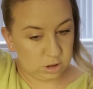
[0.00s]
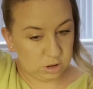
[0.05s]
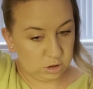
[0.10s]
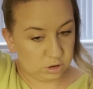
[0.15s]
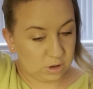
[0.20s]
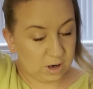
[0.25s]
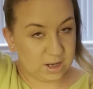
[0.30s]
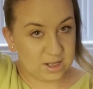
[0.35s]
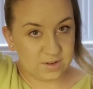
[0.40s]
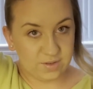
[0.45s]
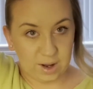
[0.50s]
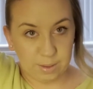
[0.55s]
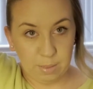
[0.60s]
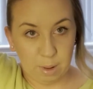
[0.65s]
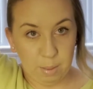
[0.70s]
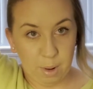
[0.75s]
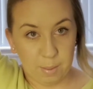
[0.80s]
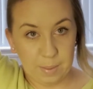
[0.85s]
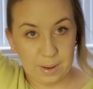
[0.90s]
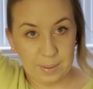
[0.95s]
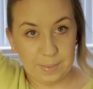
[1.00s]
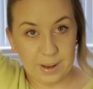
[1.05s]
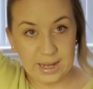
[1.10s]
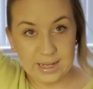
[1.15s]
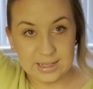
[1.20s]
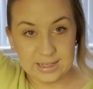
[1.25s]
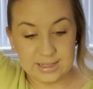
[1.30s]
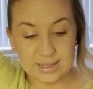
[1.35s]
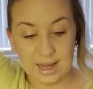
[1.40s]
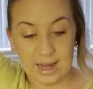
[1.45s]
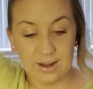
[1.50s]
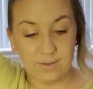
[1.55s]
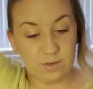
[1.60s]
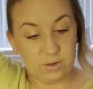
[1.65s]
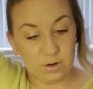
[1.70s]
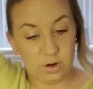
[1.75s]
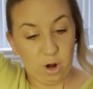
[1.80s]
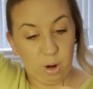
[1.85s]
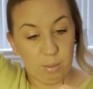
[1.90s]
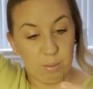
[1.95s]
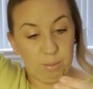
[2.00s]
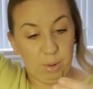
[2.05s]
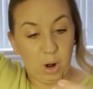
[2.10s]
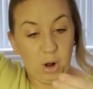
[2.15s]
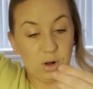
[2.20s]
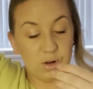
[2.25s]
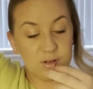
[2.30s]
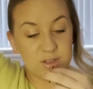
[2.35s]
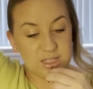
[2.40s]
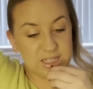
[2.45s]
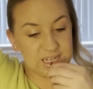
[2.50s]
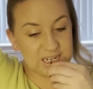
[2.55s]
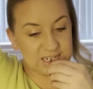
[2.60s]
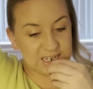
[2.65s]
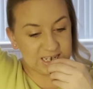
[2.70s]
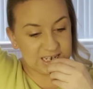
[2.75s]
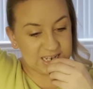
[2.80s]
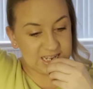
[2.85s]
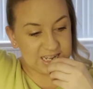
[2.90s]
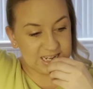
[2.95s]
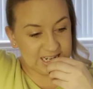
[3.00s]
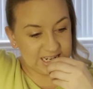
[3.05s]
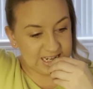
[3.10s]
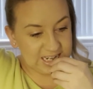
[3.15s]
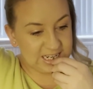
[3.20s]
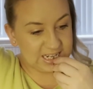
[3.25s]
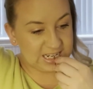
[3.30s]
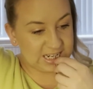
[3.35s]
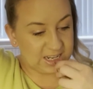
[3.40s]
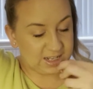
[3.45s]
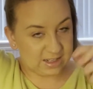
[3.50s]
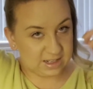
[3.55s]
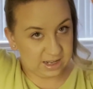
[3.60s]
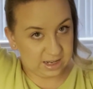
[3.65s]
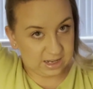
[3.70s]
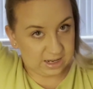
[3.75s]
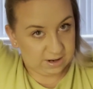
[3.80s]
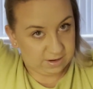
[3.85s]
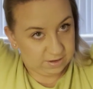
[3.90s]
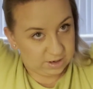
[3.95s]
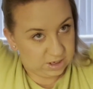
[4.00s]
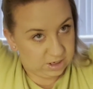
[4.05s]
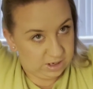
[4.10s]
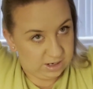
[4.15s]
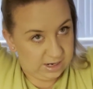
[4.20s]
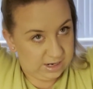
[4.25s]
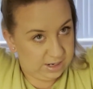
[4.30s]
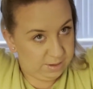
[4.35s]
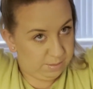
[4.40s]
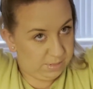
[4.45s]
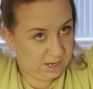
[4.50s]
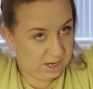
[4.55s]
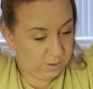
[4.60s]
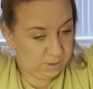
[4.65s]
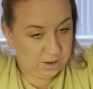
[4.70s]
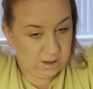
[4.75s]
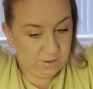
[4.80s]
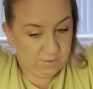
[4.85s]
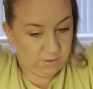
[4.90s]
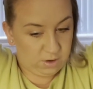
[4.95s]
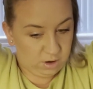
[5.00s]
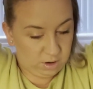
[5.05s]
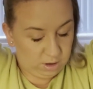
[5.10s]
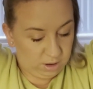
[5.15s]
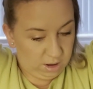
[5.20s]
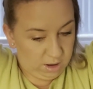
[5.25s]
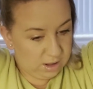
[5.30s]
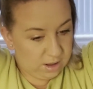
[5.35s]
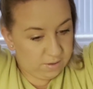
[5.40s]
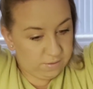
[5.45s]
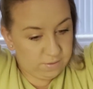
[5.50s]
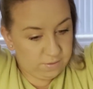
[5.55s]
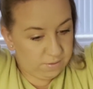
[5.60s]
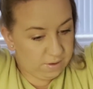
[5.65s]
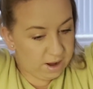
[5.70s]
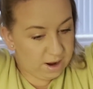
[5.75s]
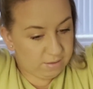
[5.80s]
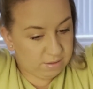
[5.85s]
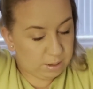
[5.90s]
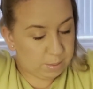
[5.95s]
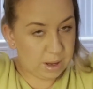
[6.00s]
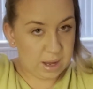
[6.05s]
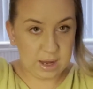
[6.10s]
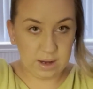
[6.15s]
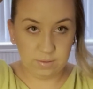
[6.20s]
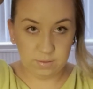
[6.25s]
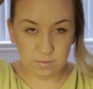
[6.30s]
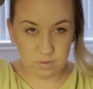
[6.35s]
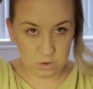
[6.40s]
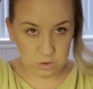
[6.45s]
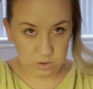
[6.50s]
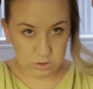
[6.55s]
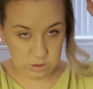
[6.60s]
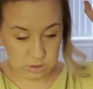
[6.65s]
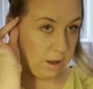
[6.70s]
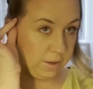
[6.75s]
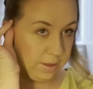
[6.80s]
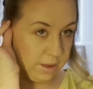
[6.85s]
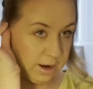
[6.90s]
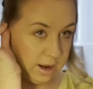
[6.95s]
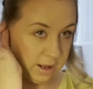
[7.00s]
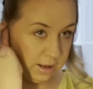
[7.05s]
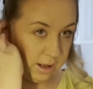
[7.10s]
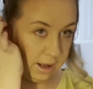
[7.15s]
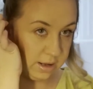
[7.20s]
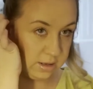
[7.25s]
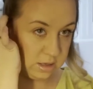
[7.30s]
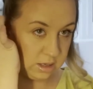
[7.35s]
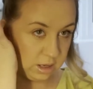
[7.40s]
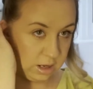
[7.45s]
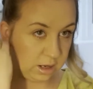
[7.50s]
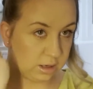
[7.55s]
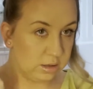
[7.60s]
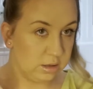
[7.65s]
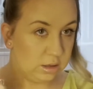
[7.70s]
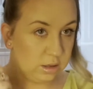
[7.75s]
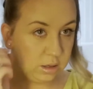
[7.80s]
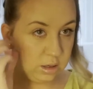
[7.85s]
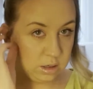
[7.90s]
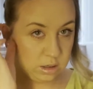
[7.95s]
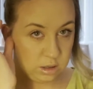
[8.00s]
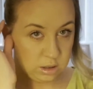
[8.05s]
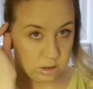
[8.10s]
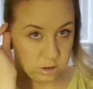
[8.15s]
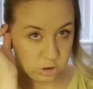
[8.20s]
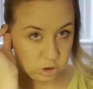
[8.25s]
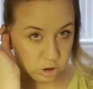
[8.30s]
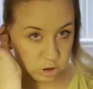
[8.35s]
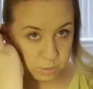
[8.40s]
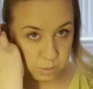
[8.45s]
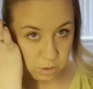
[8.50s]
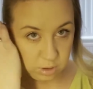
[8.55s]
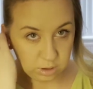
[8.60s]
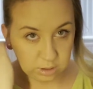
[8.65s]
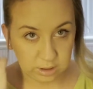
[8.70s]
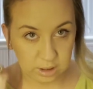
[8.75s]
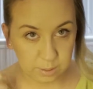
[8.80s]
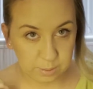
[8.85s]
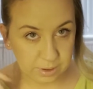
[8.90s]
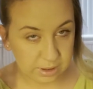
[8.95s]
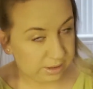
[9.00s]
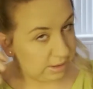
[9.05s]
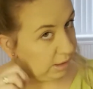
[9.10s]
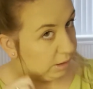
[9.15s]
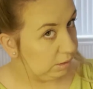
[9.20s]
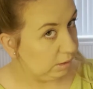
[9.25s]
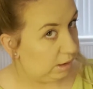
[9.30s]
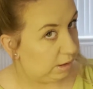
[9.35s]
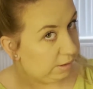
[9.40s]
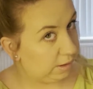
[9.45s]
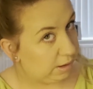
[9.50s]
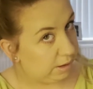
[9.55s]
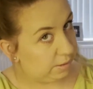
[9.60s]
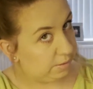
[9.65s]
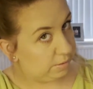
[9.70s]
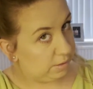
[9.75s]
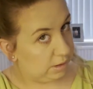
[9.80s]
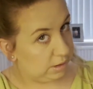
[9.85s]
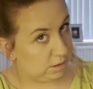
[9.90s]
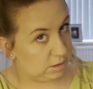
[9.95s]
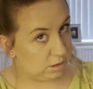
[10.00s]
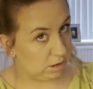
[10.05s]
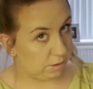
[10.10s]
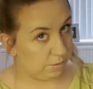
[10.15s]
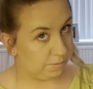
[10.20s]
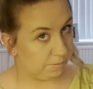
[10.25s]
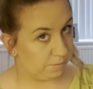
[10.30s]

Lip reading: Trying to find my bobby pins that have got balls still on the end, because they are a nightmare when they fall off. They're very painful. And then I like to just pull a little bit down like that, like so.